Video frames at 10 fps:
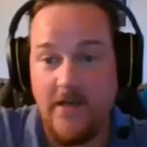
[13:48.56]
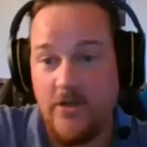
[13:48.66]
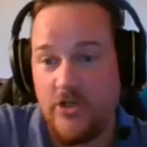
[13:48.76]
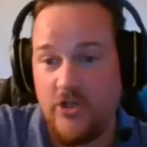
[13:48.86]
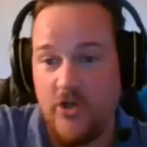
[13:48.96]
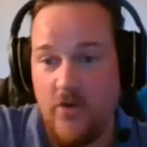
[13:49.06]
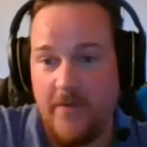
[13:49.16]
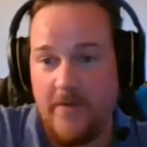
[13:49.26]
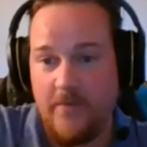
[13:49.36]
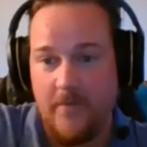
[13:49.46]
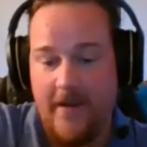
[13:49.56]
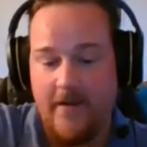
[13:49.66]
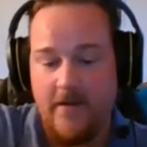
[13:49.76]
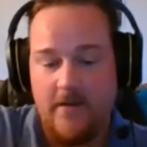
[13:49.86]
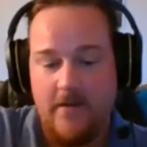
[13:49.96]
could just show people
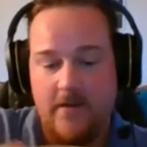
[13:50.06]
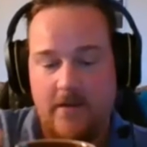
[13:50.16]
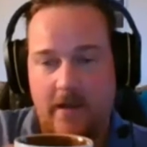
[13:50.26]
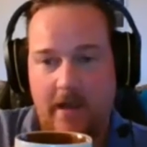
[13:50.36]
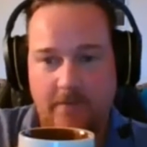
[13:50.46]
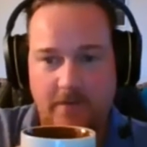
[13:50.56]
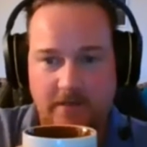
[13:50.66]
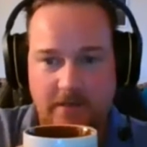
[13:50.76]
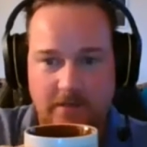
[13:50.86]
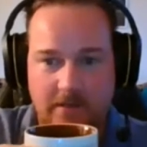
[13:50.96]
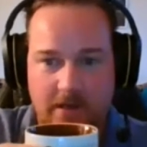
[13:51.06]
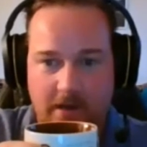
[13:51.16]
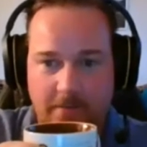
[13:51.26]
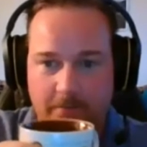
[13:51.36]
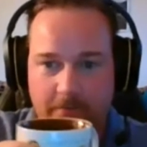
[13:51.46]
my Edmonton
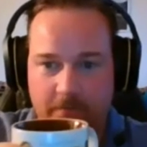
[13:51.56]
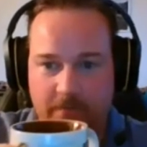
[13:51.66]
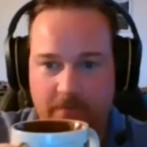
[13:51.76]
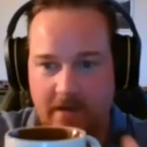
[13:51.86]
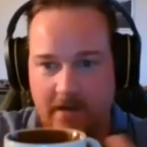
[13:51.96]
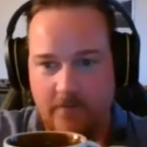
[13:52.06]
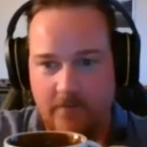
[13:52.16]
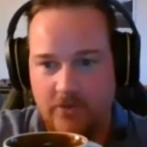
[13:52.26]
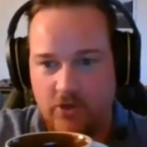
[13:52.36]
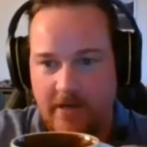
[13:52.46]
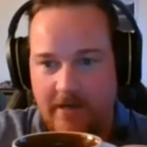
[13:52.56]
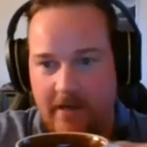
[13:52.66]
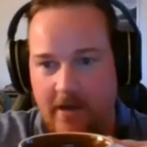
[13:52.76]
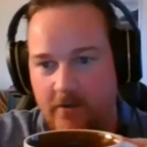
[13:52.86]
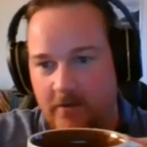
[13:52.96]
cup that I was
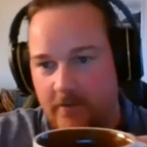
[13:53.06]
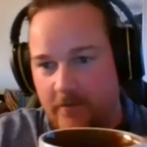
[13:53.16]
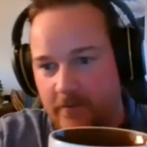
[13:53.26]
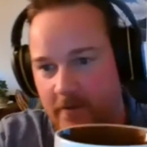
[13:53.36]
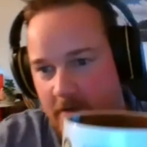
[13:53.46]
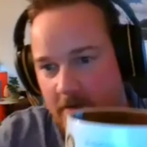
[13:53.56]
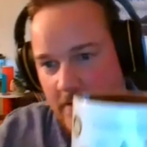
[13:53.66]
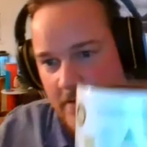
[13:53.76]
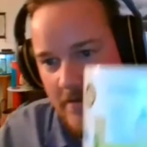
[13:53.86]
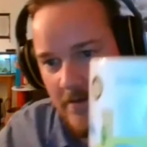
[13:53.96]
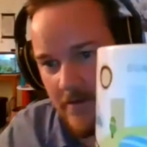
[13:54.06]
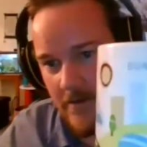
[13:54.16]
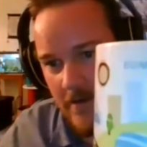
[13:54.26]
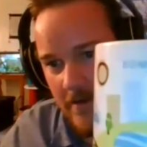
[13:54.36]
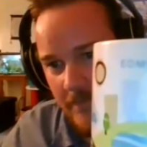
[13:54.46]
drinking out of
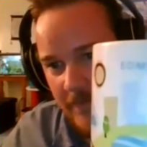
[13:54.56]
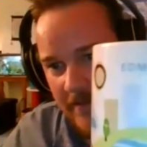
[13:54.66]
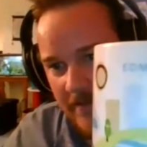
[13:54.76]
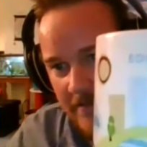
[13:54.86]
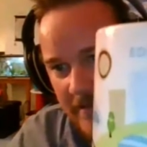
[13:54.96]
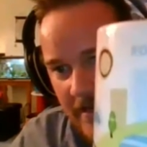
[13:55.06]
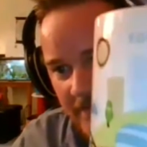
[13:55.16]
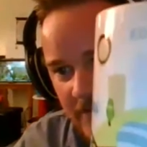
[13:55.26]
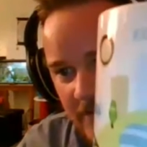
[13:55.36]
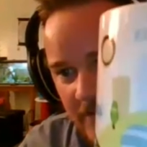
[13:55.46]
because Dave's